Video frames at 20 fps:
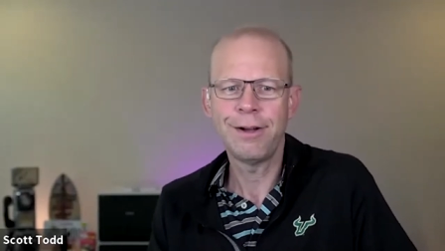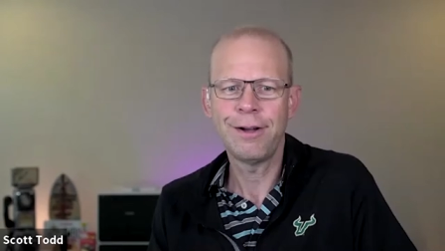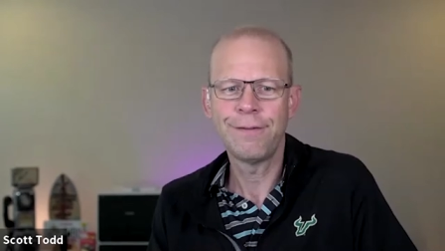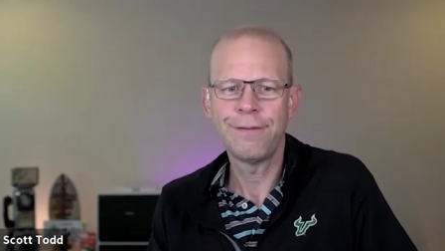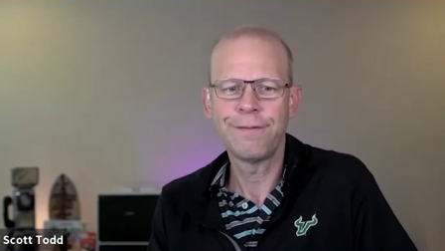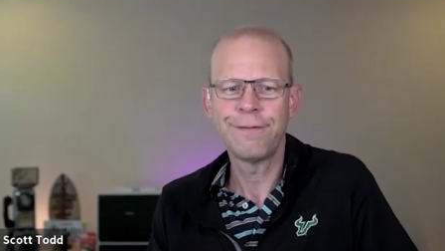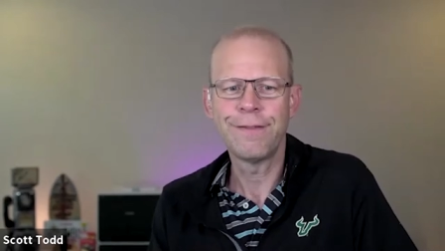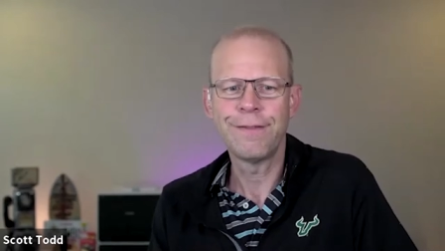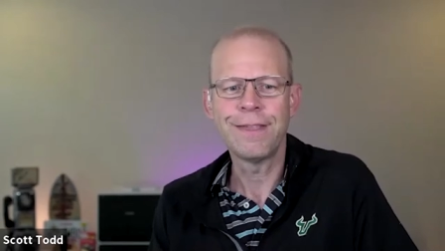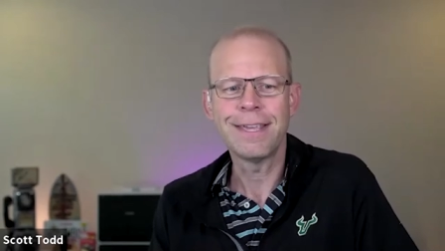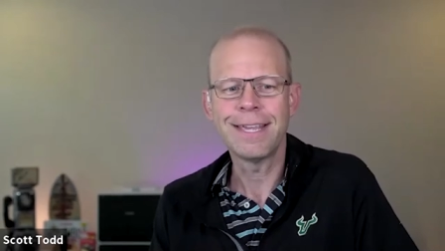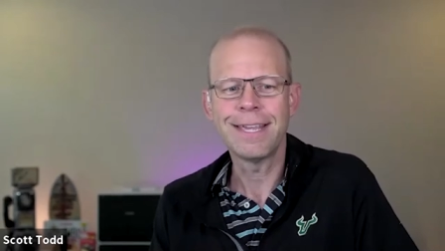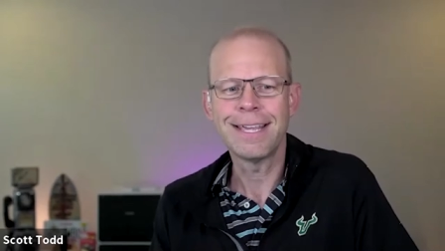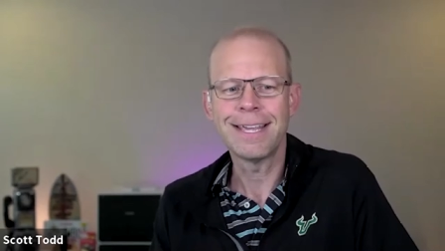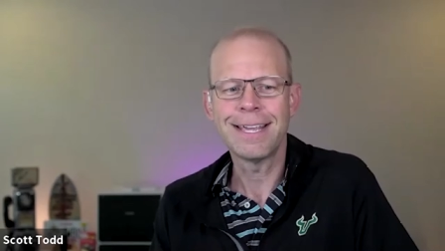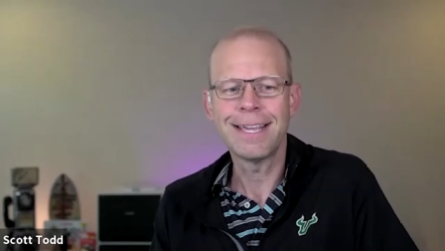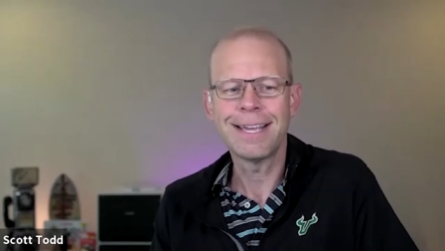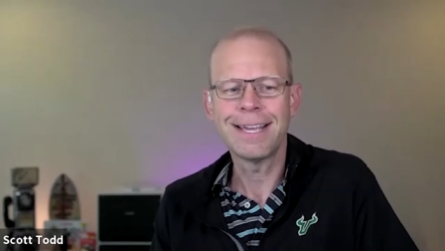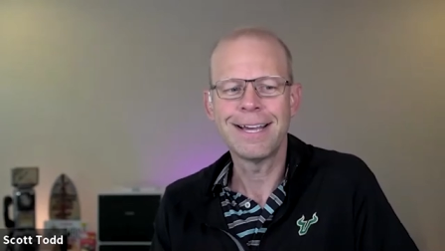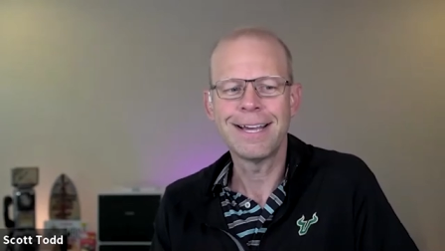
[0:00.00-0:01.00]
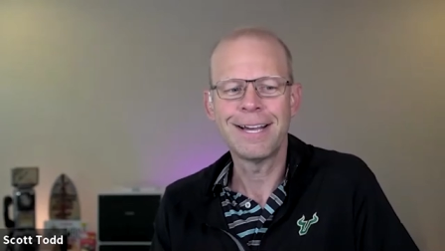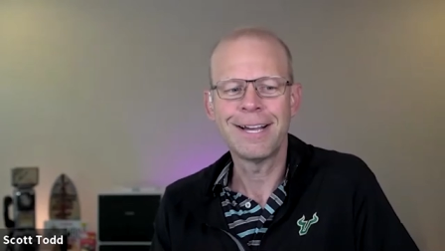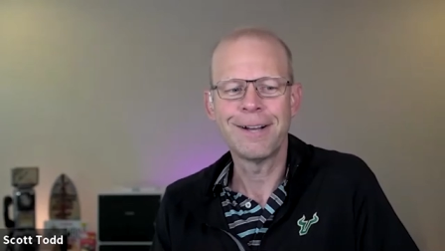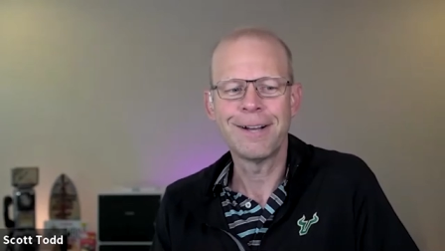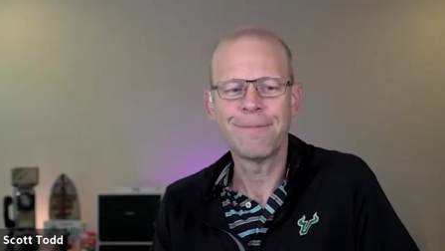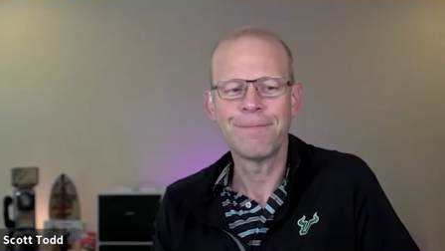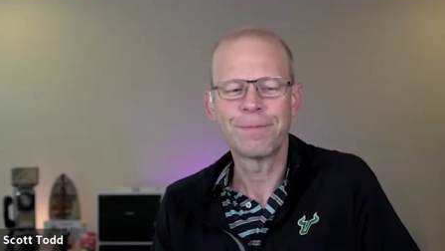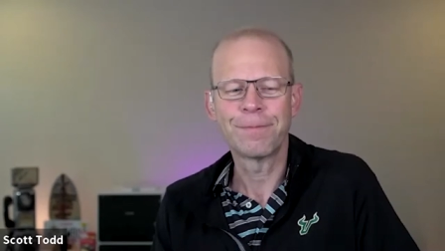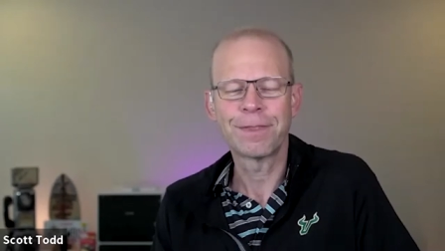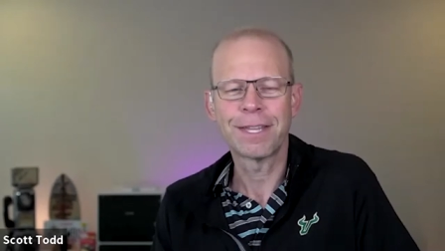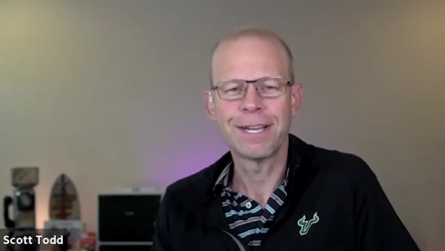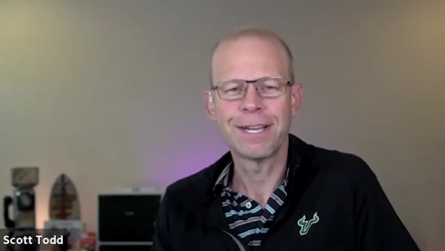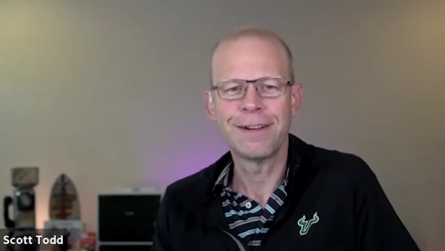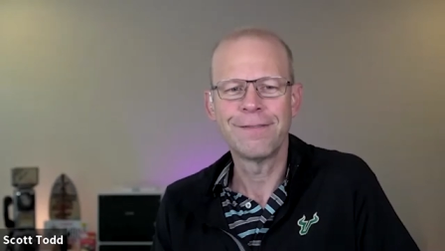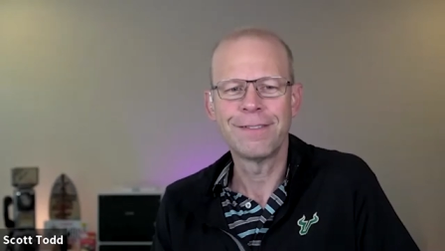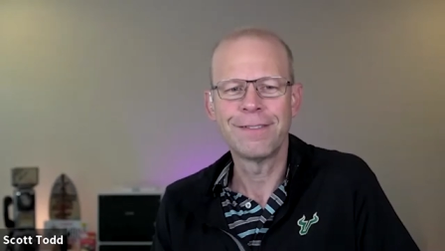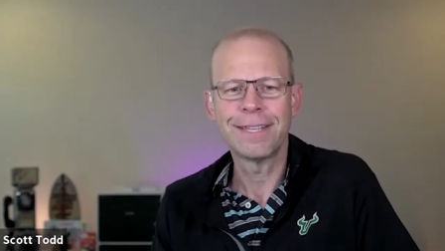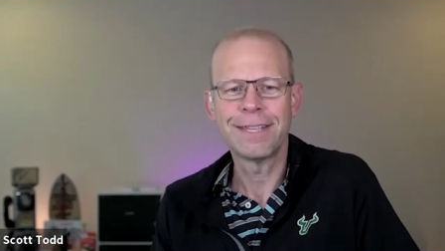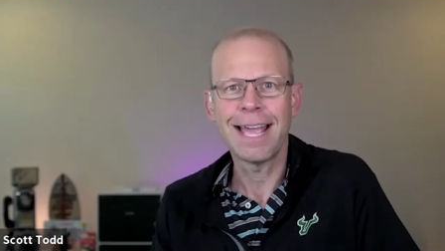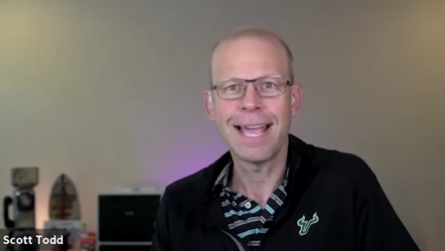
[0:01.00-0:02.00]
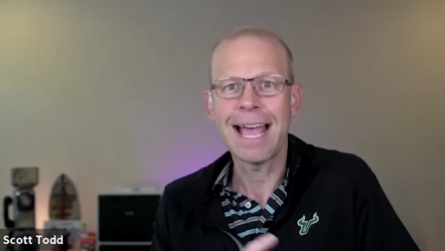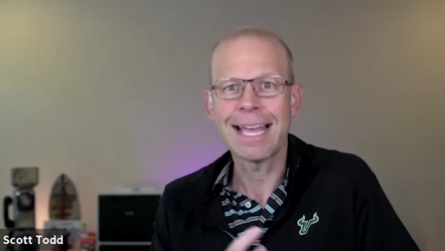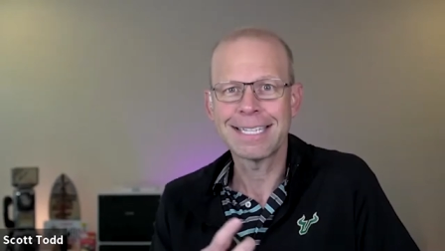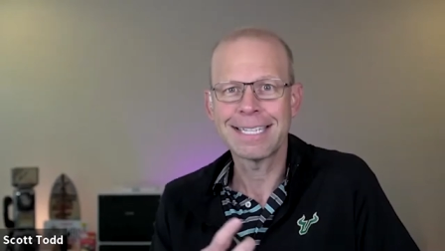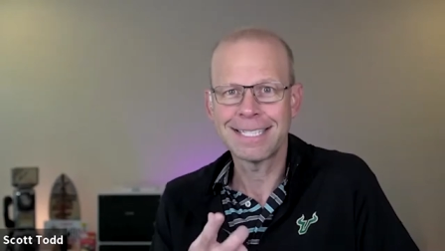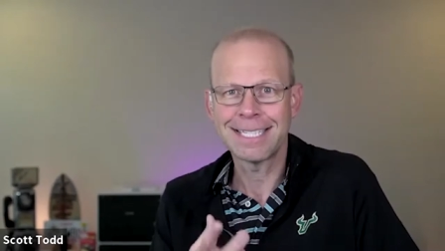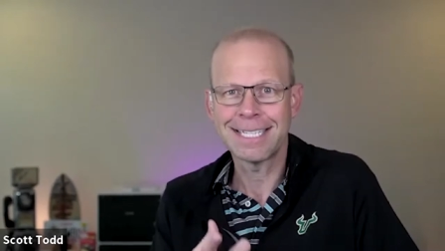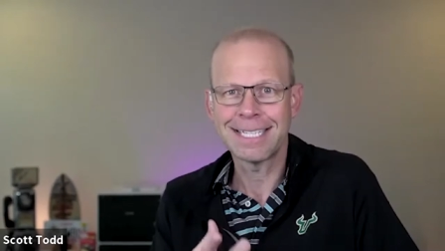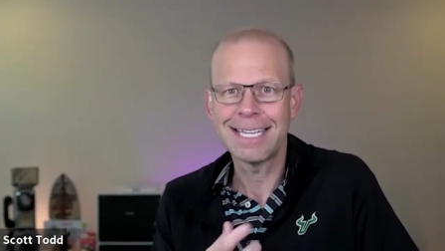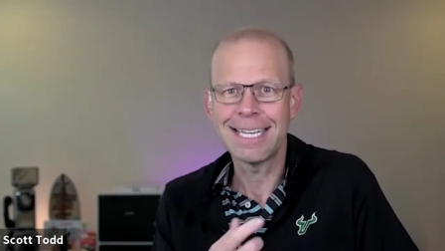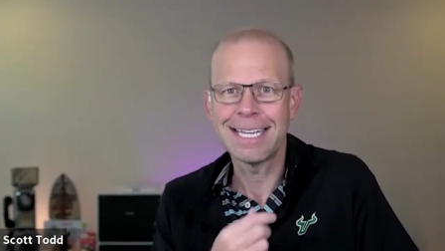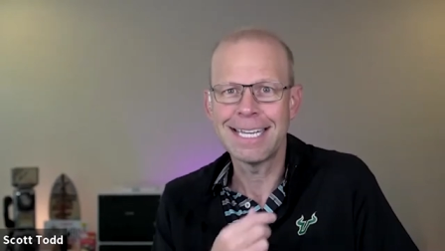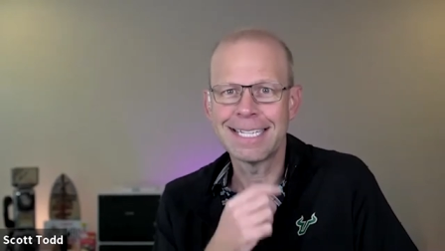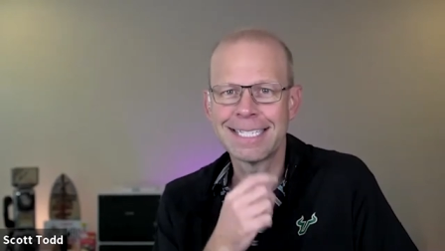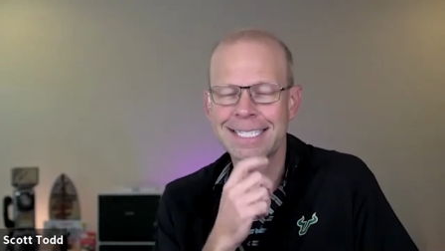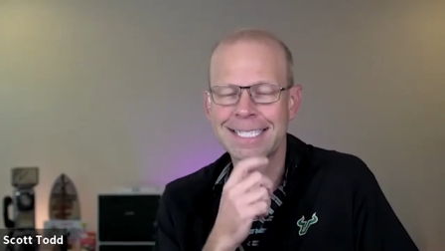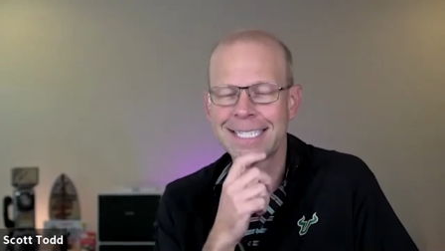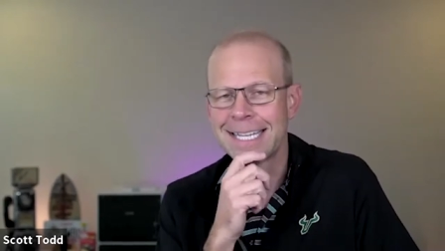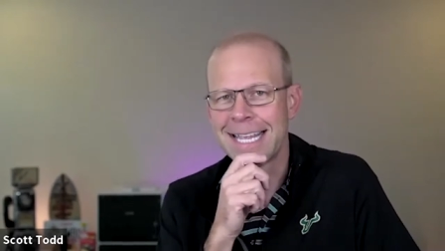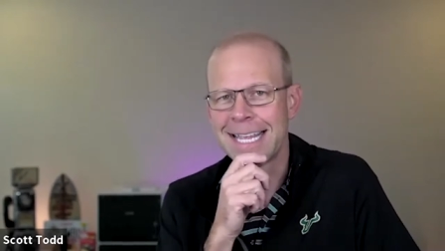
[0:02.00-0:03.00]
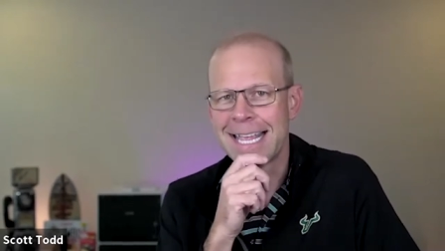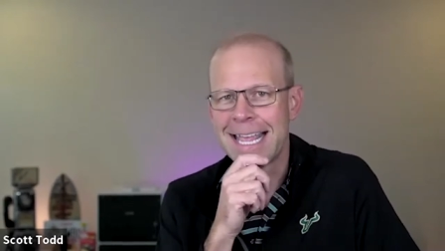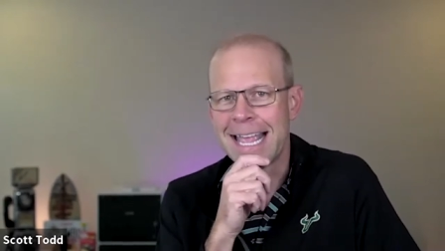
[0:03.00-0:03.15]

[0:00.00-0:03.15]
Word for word: of the um, of the Ask the Geeks,